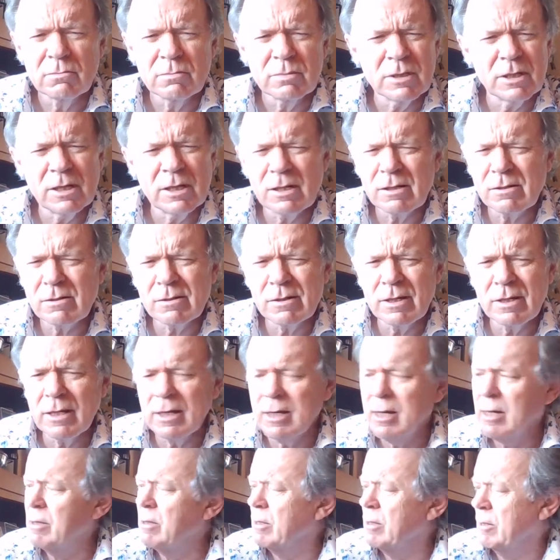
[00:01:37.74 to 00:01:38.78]
But how could he
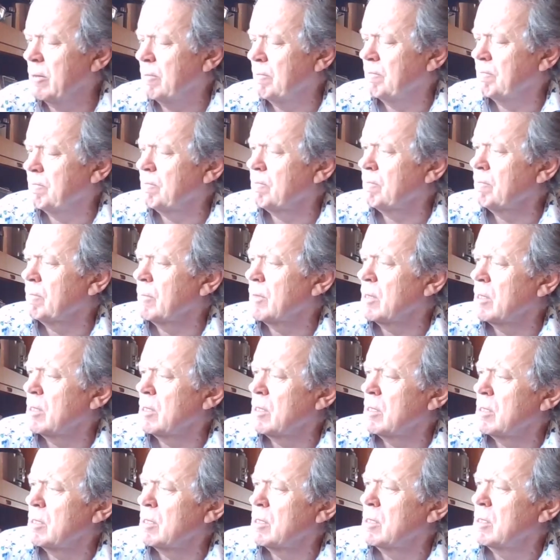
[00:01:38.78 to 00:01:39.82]
get there?
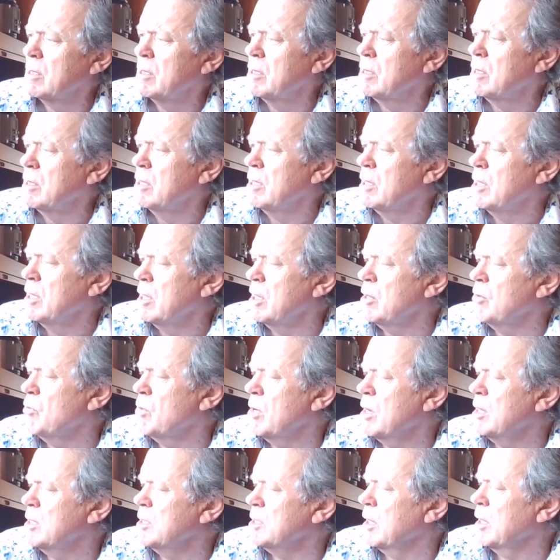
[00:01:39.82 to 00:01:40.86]
He
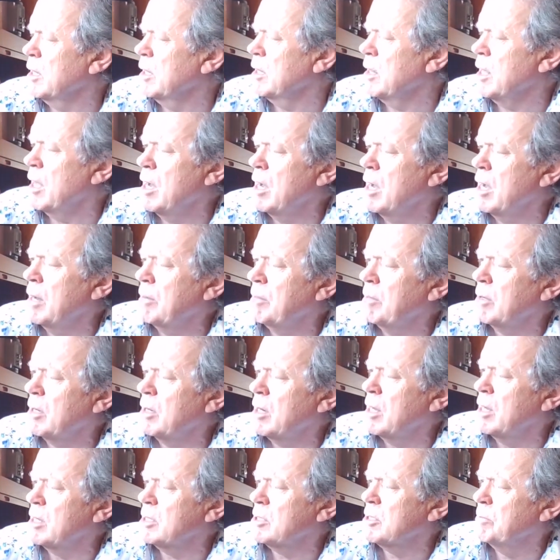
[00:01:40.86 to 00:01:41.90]
ran down to the harbour
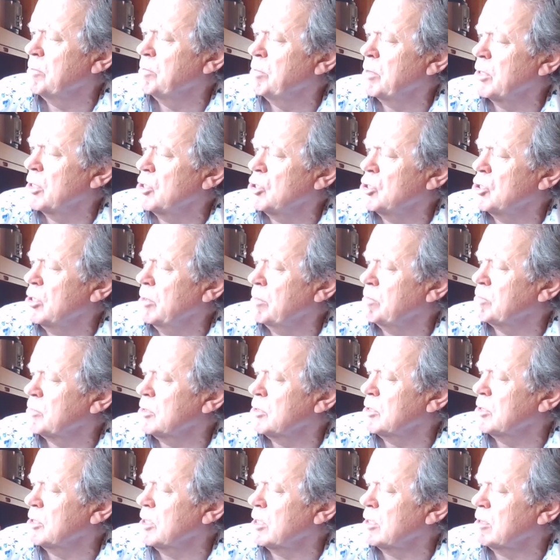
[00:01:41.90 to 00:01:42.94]
and asked a big ship
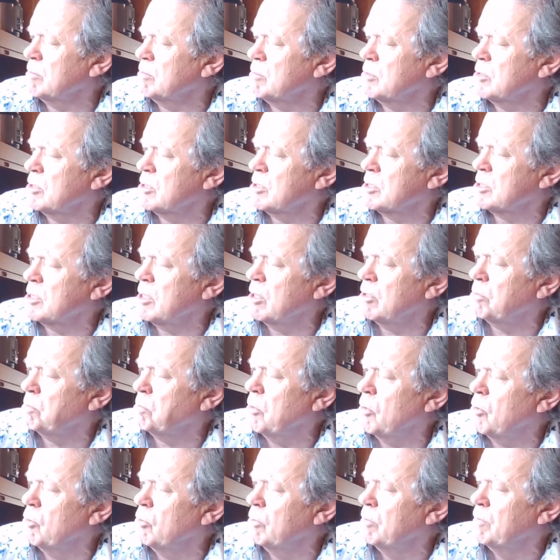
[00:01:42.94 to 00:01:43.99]
to take them to the South
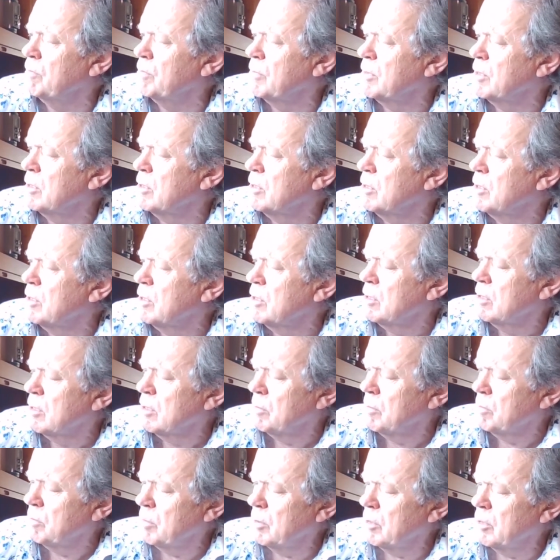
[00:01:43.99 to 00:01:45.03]
Pole.
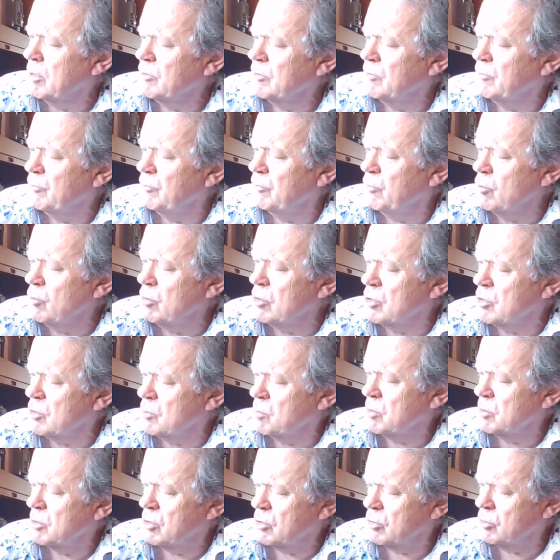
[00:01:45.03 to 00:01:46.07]
But his voice
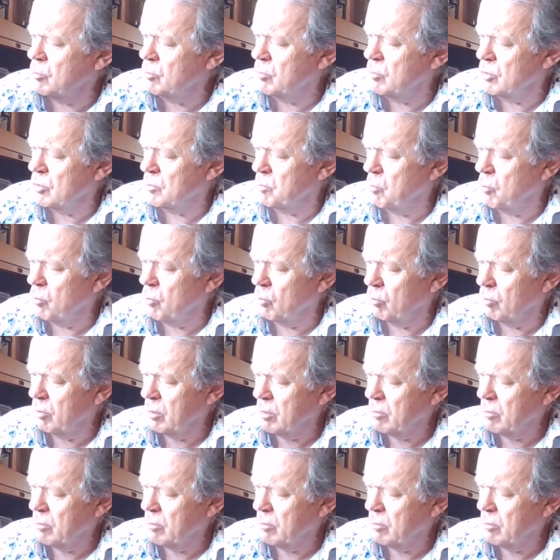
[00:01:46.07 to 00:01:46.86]
was too small.